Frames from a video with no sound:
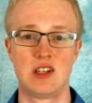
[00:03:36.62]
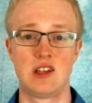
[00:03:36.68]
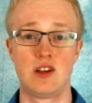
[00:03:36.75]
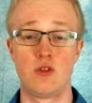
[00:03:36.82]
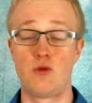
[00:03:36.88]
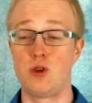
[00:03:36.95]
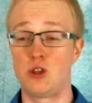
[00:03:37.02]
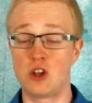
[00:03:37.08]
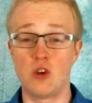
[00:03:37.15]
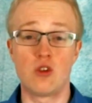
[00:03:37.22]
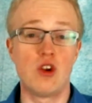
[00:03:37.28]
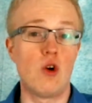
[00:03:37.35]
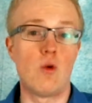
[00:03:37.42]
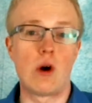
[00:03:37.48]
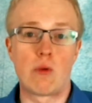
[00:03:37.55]
If we don't
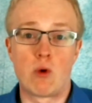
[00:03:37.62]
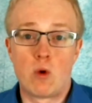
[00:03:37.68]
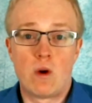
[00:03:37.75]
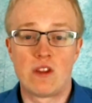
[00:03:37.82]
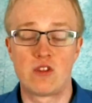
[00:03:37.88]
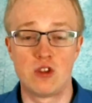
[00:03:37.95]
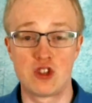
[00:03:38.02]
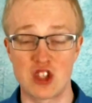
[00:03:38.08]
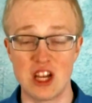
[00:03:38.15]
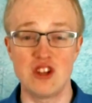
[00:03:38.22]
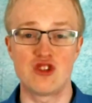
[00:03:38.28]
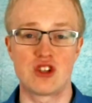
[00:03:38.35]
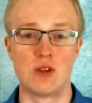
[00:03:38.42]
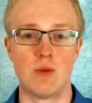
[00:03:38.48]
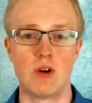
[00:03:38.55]
know what we want to change
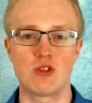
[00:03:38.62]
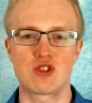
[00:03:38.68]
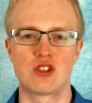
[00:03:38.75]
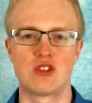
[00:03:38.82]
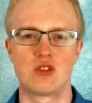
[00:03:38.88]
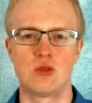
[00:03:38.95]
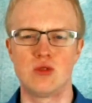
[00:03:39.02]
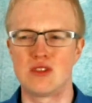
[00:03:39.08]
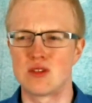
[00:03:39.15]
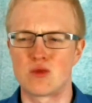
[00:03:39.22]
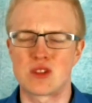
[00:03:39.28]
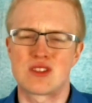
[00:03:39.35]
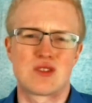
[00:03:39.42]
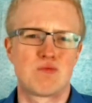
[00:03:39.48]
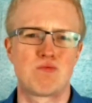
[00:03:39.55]
the emotion to, then
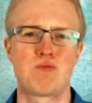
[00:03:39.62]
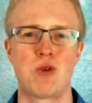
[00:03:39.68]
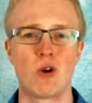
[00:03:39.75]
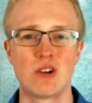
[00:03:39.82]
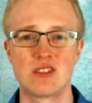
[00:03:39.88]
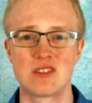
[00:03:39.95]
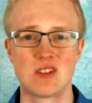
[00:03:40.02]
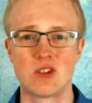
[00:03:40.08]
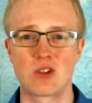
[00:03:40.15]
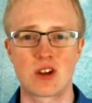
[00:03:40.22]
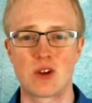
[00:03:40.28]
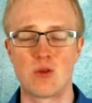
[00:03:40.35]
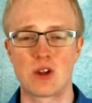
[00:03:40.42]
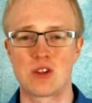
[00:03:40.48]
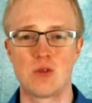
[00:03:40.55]
what's the point in looking
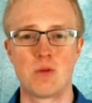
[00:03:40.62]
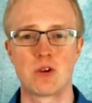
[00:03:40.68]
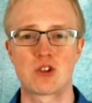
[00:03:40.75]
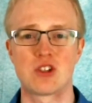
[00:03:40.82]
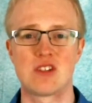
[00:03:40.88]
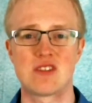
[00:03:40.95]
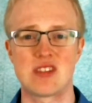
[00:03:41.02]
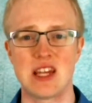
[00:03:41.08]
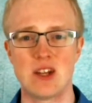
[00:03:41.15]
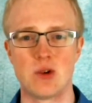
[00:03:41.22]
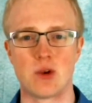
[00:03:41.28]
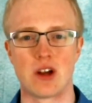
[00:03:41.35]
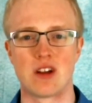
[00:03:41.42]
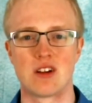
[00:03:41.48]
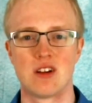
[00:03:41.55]
what the emotion is
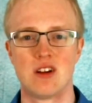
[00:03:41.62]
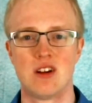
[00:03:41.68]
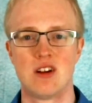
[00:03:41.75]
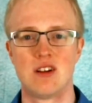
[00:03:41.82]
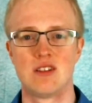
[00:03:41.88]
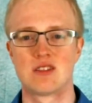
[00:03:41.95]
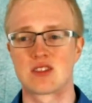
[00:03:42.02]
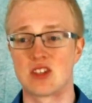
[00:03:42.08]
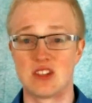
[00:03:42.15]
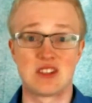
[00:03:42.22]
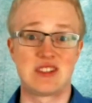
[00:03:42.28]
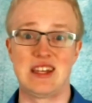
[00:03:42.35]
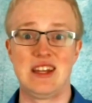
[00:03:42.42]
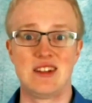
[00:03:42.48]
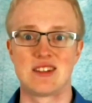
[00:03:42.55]
anyway? It's going to
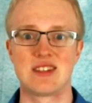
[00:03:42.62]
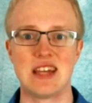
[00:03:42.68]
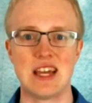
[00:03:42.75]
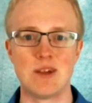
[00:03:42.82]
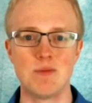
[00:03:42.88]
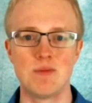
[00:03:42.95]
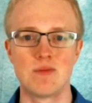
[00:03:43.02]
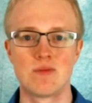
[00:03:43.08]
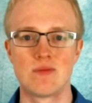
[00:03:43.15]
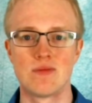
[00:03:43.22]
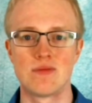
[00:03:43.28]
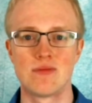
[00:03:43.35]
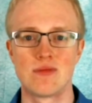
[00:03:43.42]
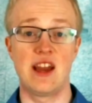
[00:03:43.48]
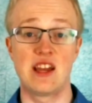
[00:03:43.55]
stay the same.
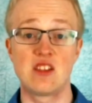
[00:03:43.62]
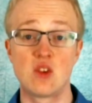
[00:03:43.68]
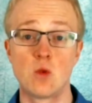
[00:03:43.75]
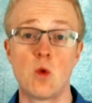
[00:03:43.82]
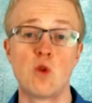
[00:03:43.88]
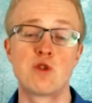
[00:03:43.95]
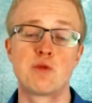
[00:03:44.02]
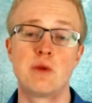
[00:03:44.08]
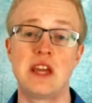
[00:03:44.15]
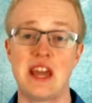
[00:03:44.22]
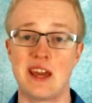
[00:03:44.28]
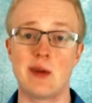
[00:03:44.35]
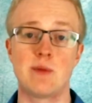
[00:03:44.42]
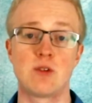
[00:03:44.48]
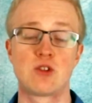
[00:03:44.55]
And you won't be
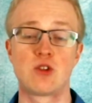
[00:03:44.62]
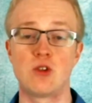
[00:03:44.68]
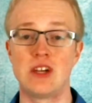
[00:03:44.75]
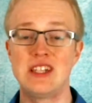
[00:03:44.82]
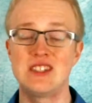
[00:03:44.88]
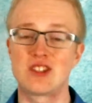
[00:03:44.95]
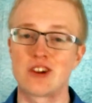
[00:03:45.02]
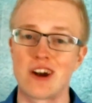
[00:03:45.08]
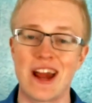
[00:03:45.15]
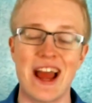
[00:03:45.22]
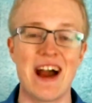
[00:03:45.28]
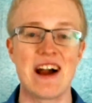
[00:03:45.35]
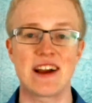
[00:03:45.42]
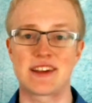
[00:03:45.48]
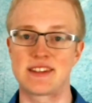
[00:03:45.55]
able to
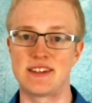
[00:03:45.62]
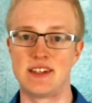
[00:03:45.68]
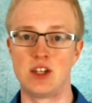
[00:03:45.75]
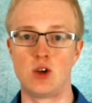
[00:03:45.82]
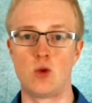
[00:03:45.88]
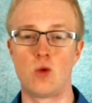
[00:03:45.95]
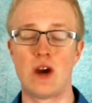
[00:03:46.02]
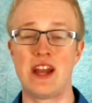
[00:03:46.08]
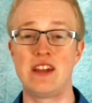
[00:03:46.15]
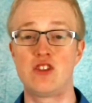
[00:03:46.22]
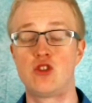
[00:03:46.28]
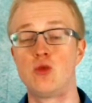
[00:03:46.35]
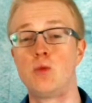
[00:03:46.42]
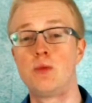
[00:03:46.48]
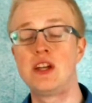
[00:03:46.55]
interact in a way
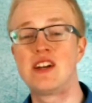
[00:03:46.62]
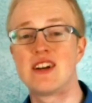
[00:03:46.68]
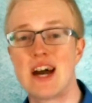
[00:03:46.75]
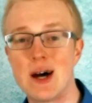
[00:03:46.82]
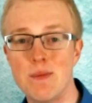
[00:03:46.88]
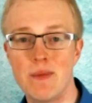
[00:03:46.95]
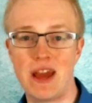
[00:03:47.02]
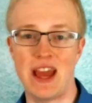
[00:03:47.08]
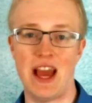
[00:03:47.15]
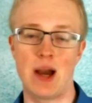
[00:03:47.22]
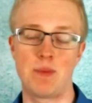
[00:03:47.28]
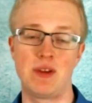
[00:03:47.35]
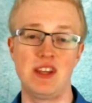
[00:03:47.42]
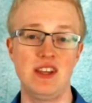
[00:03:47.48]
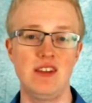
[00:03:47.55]
to become
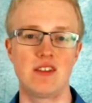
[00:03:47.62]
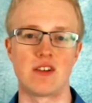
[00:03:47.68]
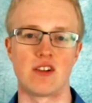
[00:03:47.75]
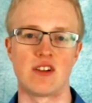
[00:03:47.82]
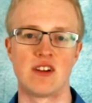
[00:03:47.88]
happy either.